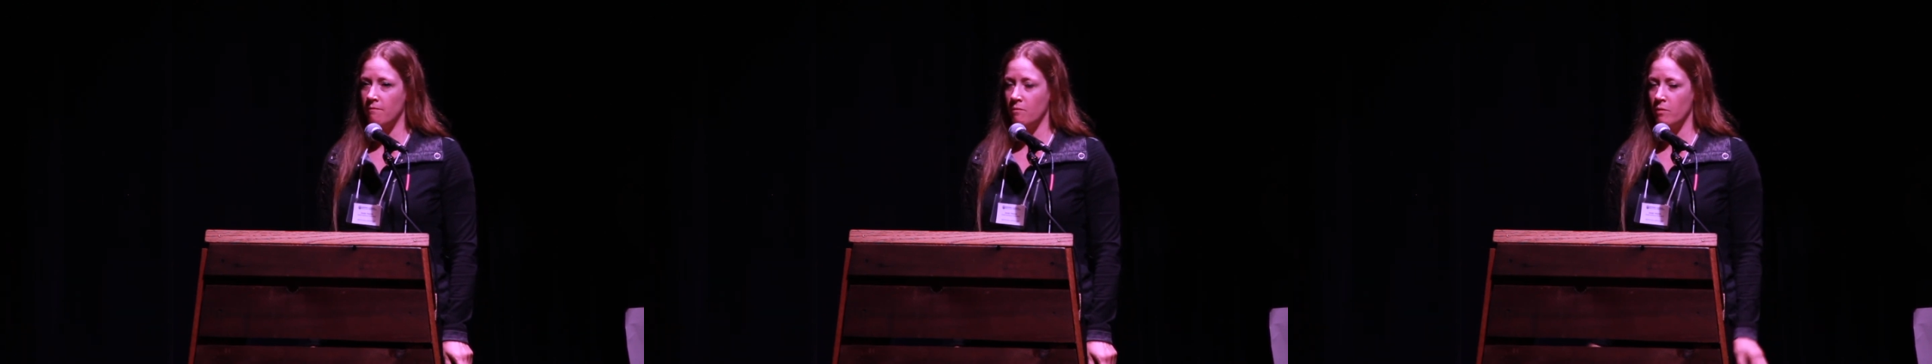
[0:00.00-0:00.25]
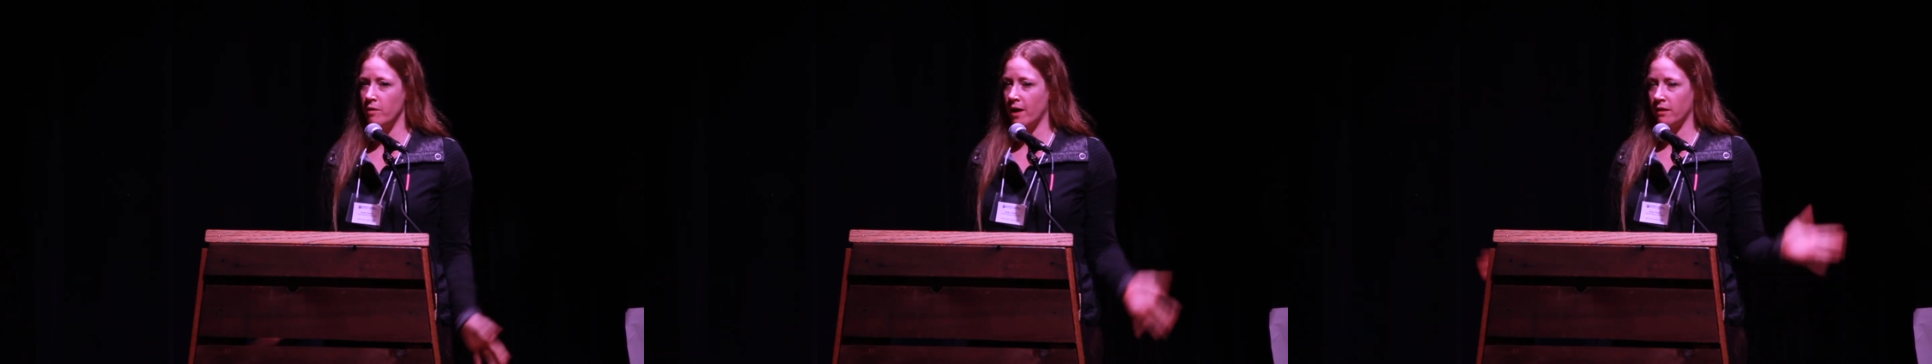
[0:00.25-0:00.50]

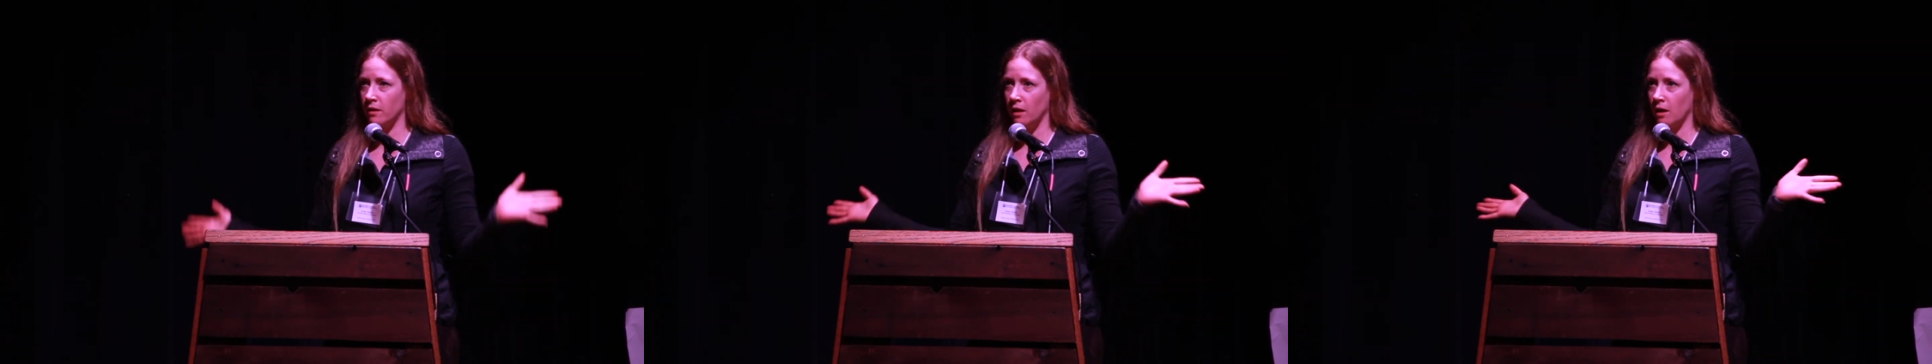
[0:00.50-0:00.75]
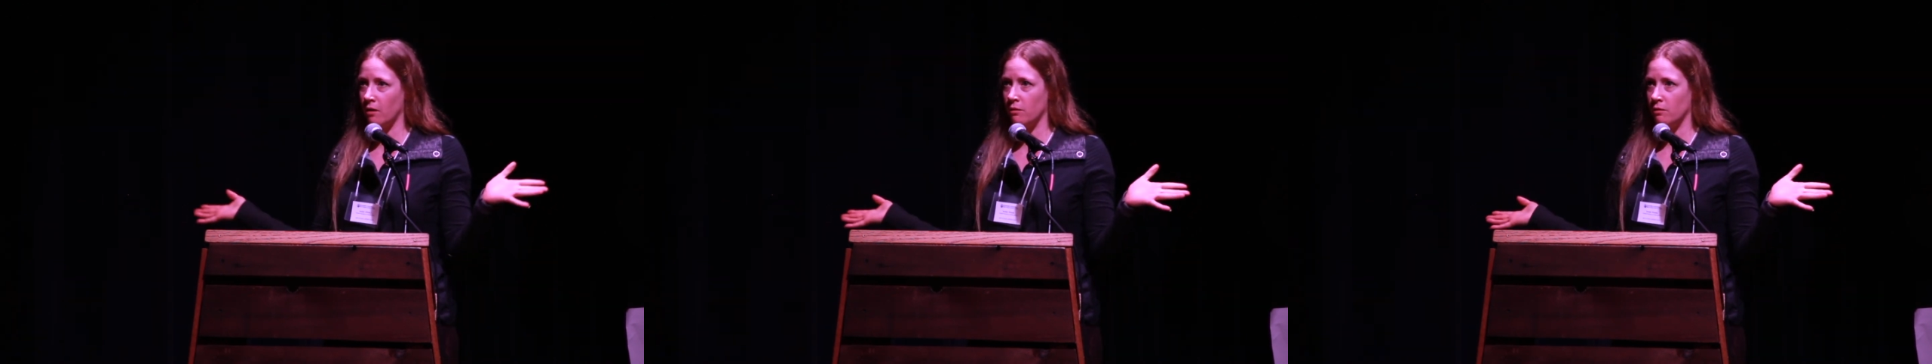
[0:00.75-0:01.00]

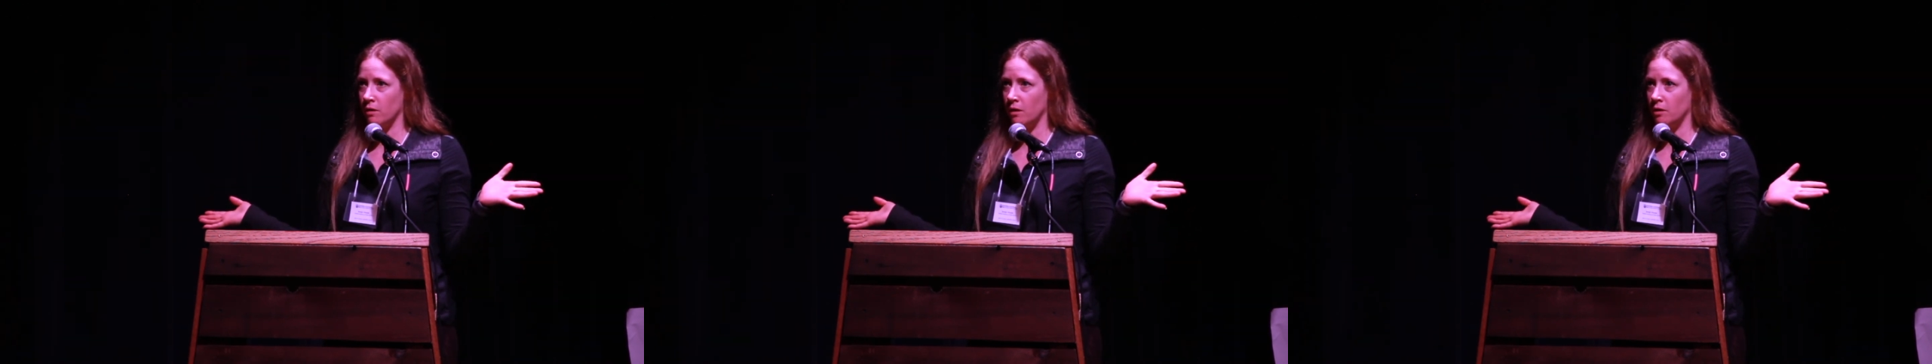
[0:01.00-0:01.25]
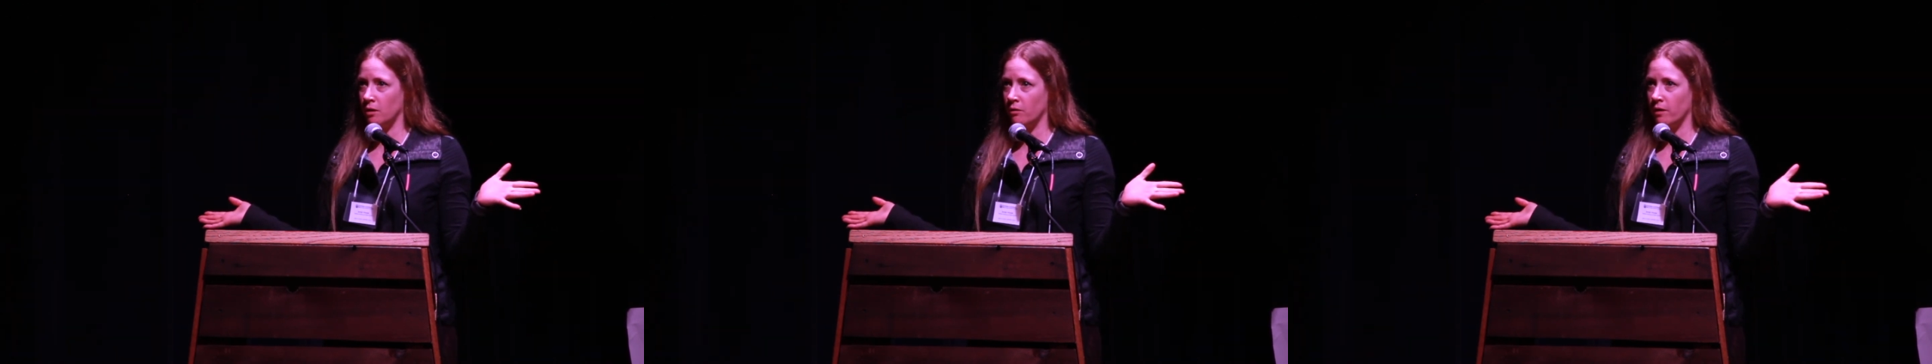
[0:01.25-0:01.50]
nothing other
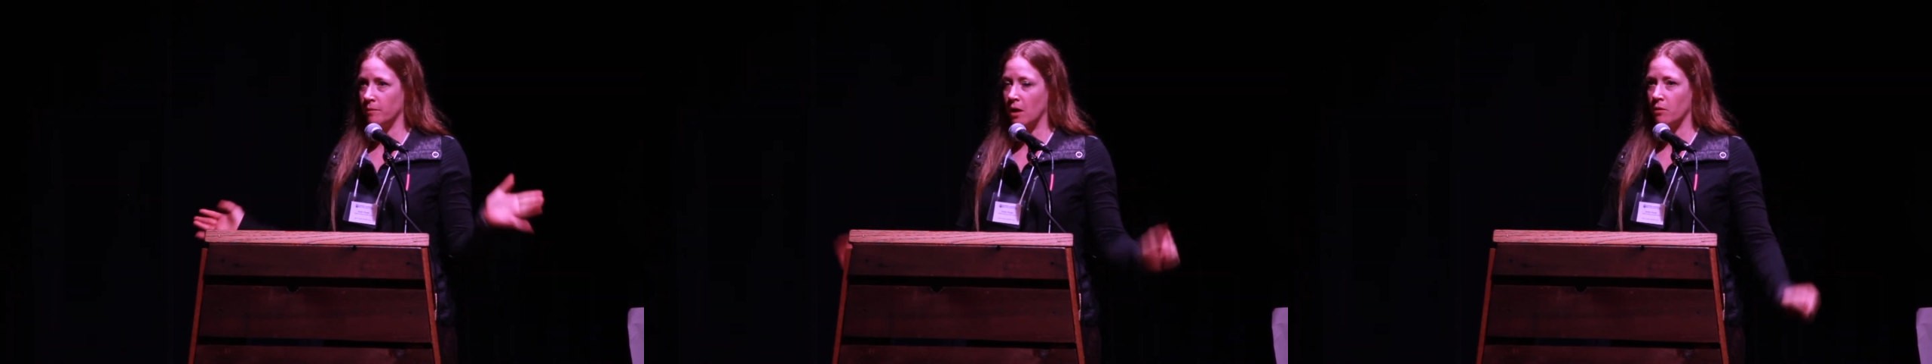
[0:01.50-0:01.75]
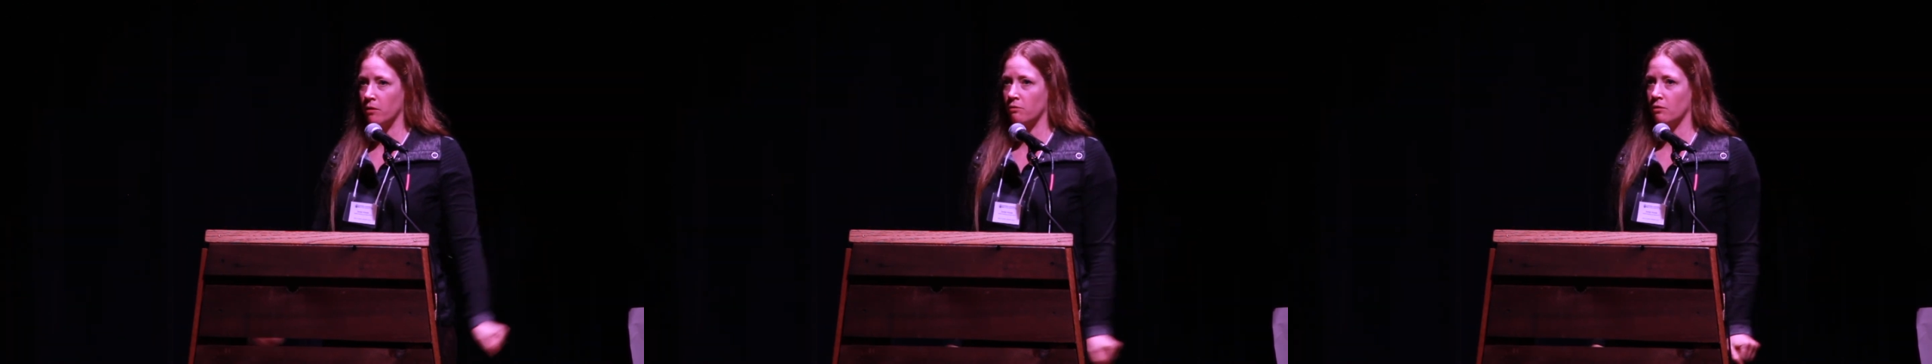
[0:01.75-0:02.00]
than, them
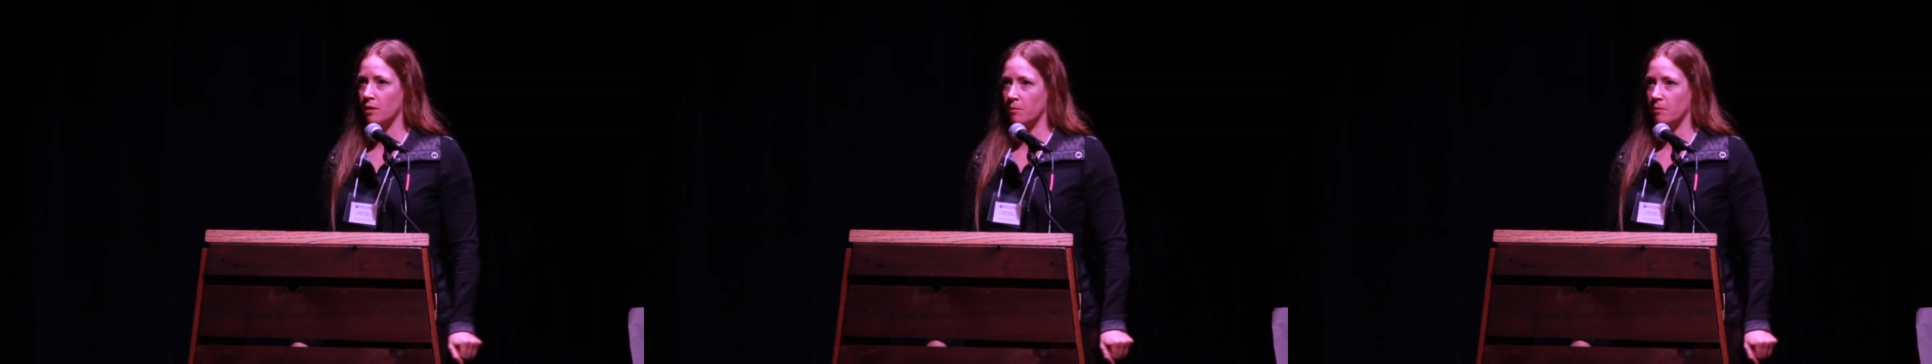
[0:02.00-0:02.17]
going through